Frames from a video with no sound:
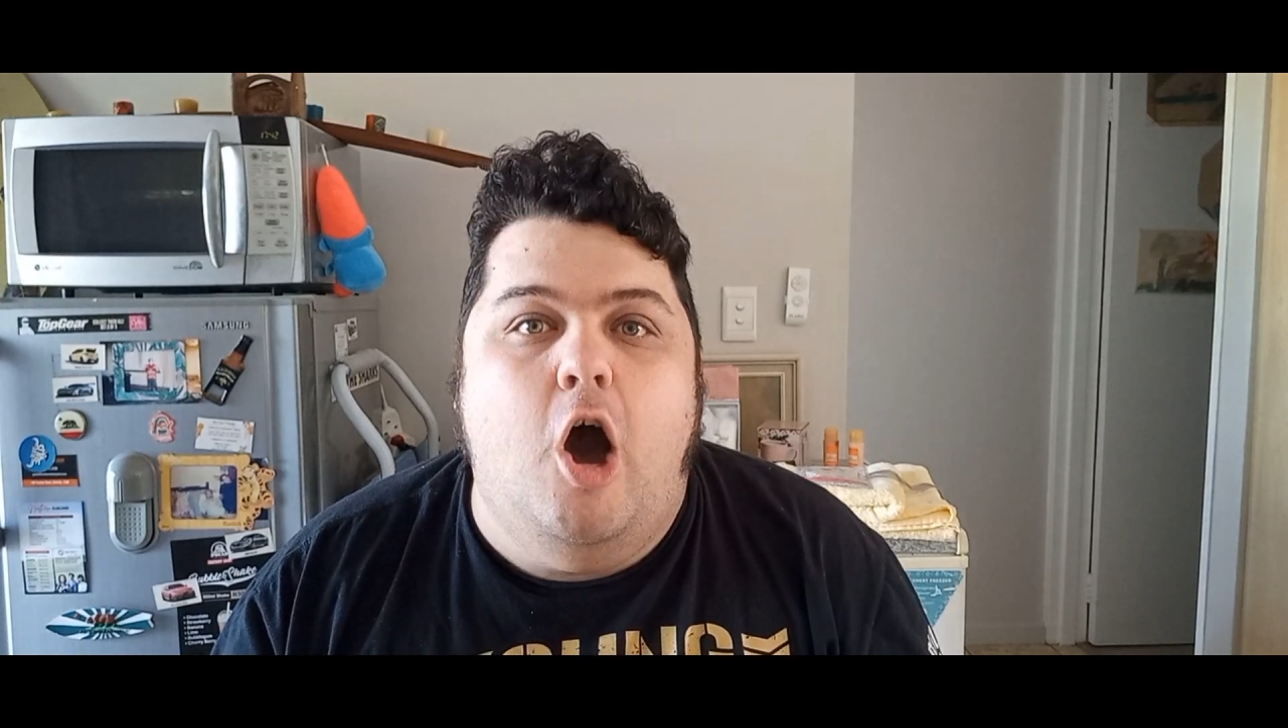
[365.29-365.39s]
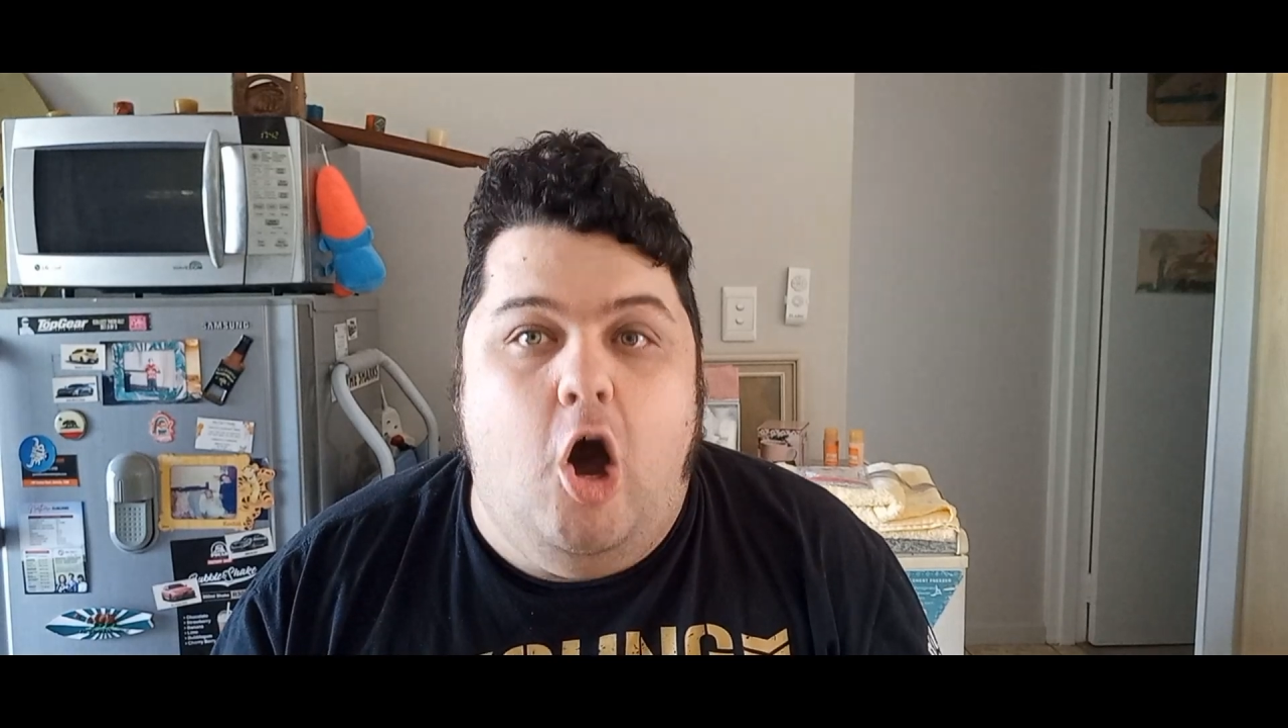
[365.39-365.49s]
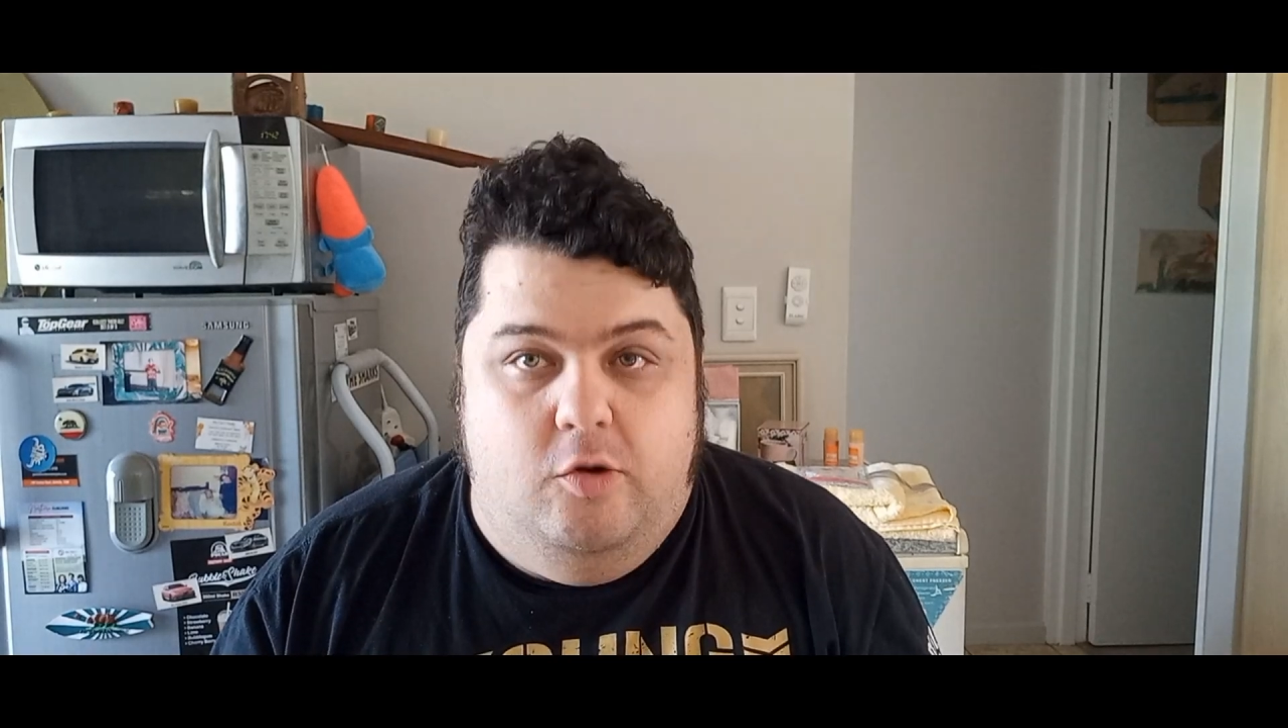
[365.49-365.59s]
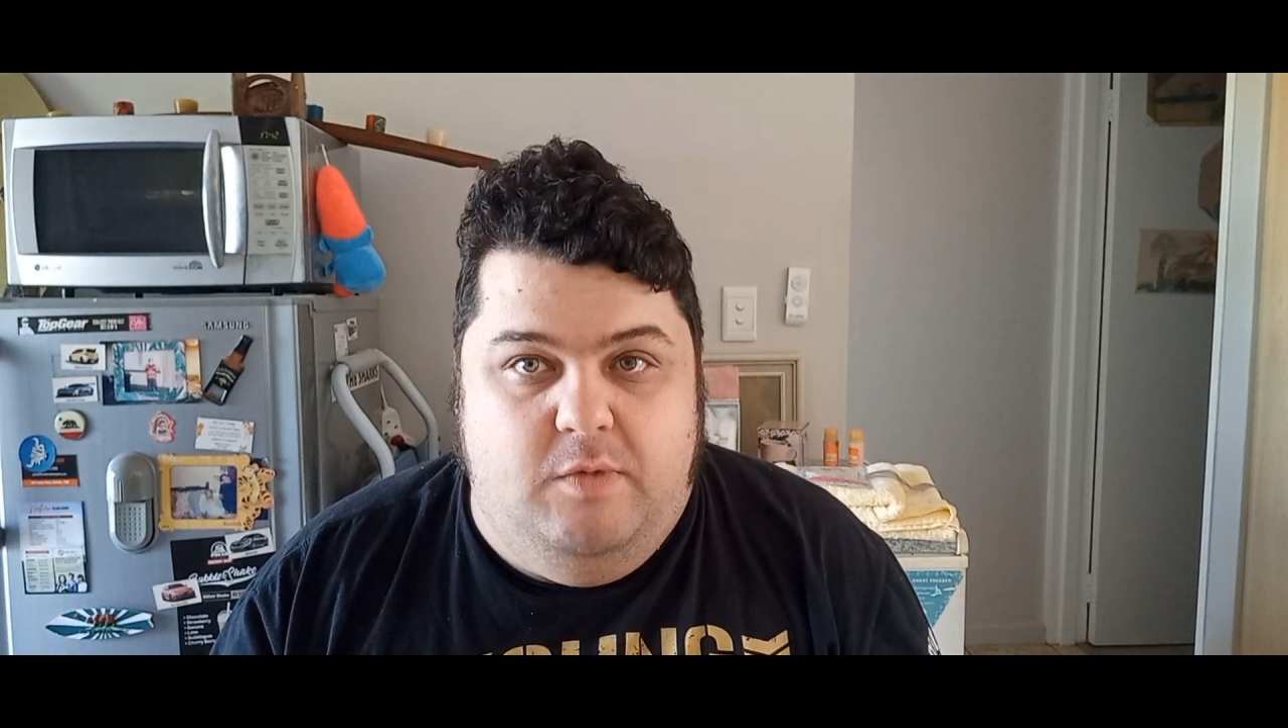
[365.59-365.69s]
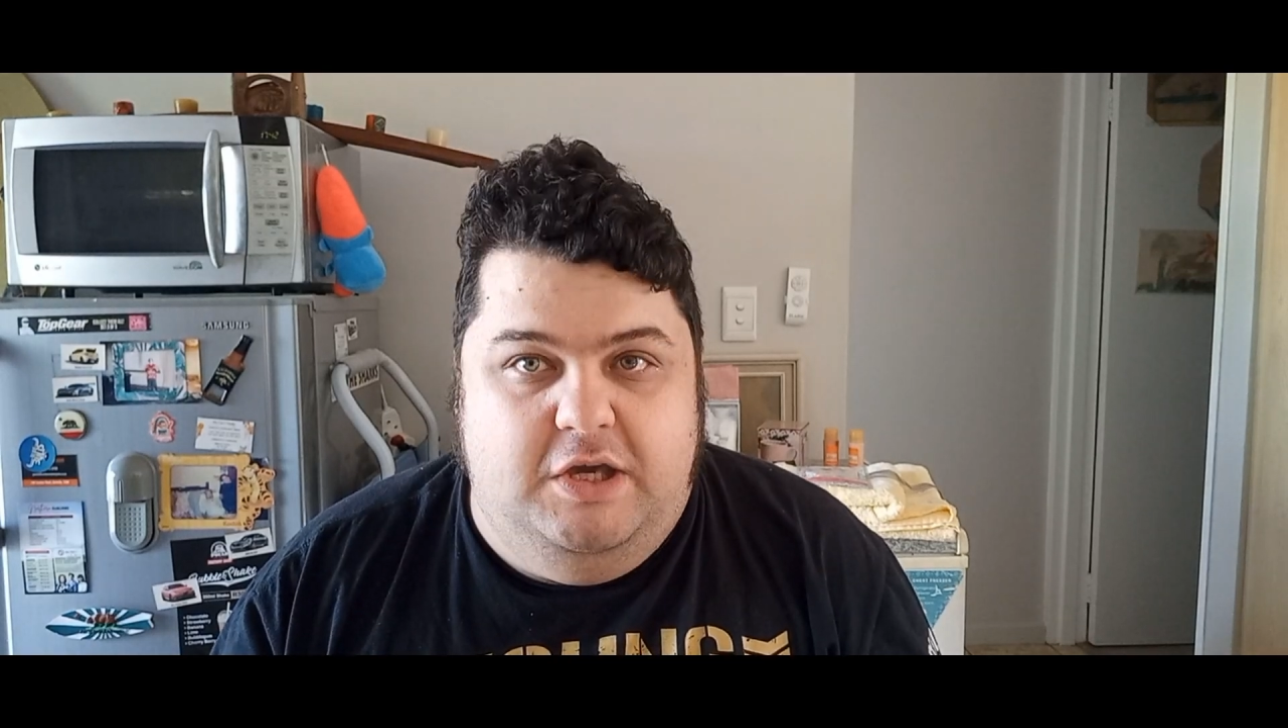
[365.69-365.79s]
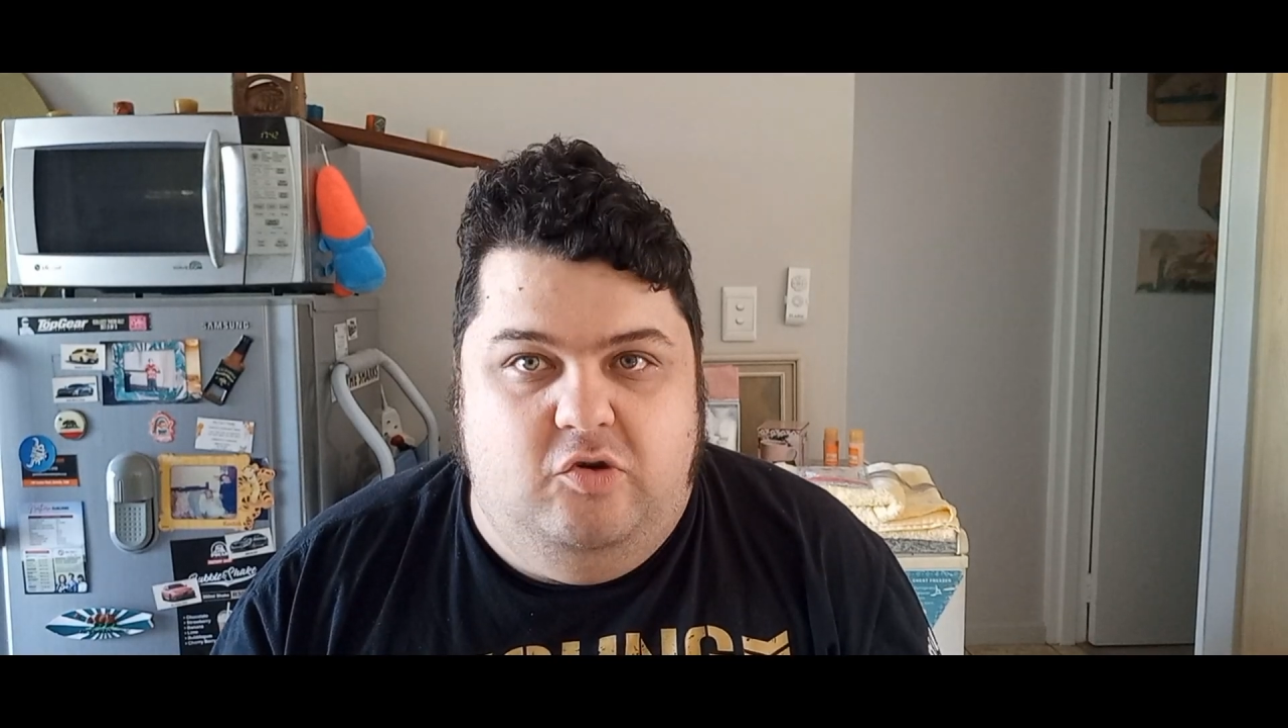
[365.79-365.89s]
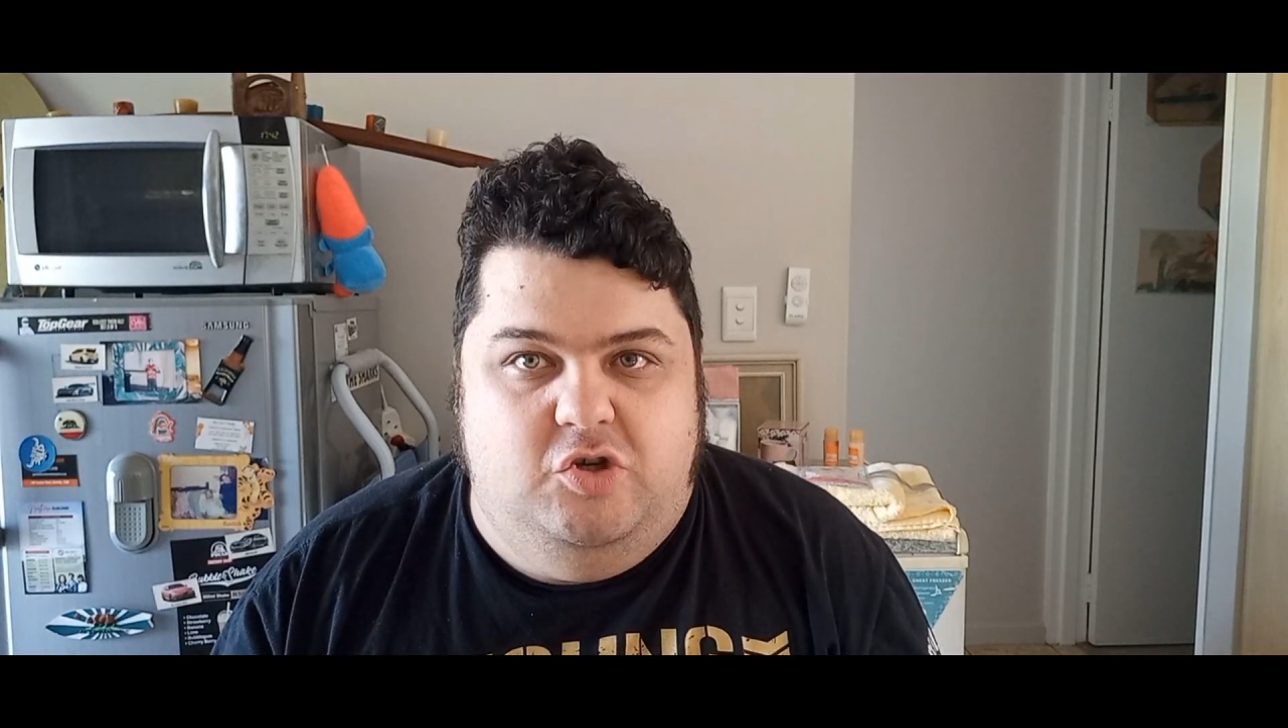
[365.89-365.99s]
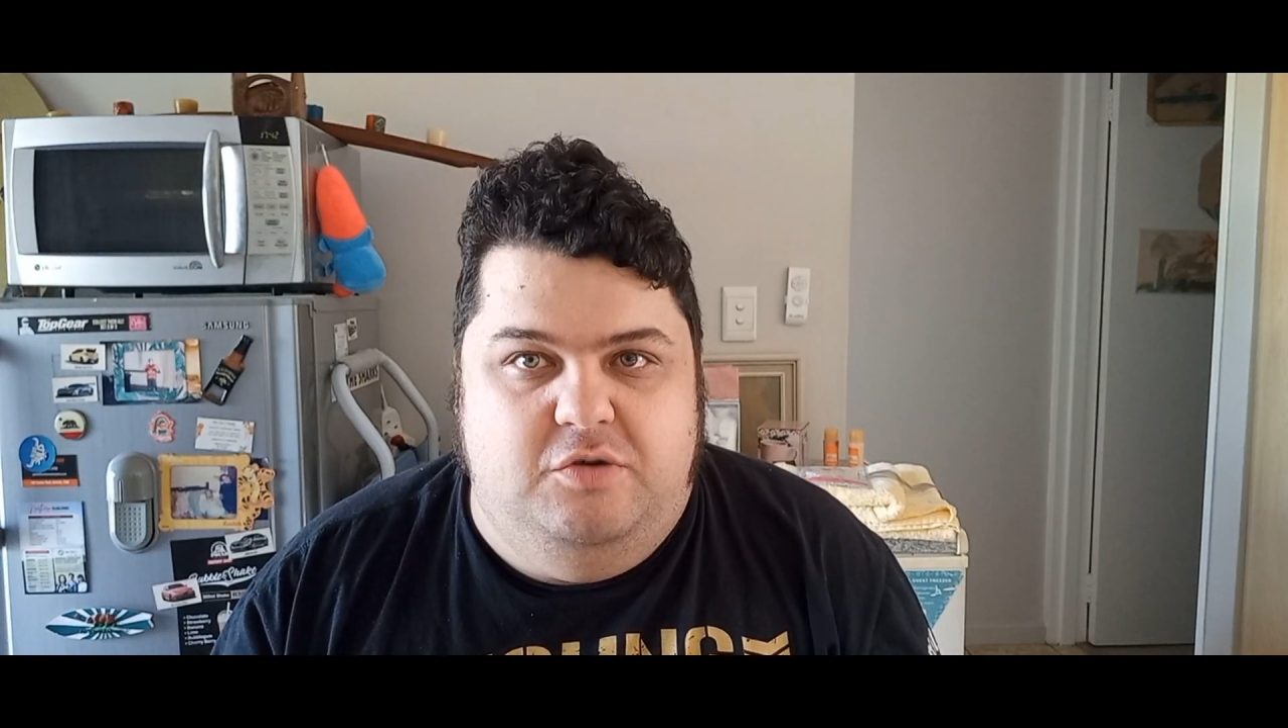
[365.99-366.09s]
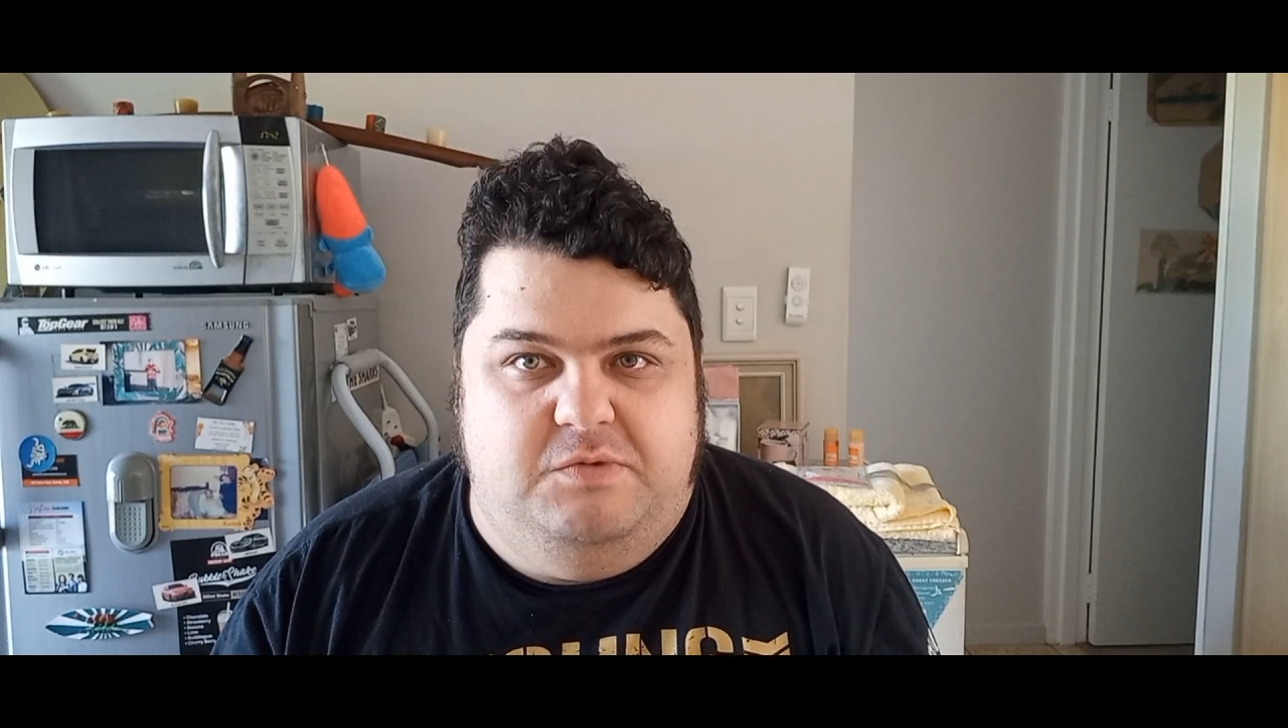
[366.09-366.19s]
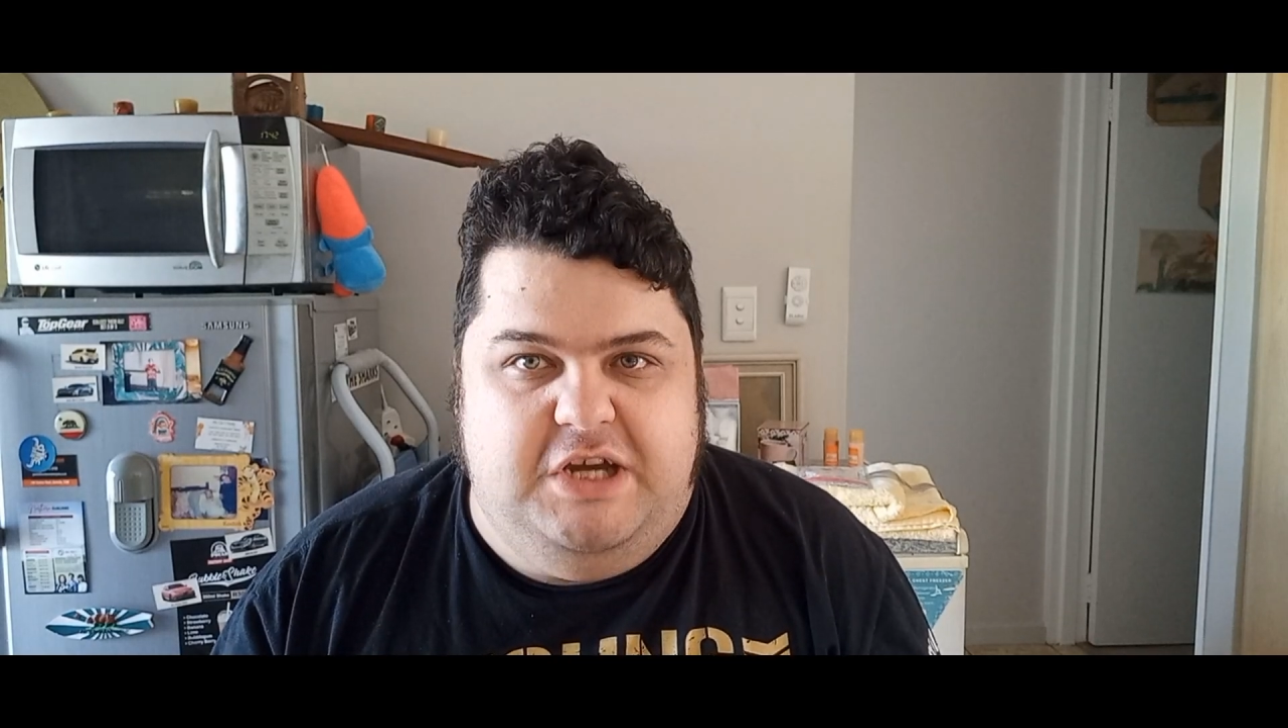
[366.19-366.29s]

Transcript: on my YouTube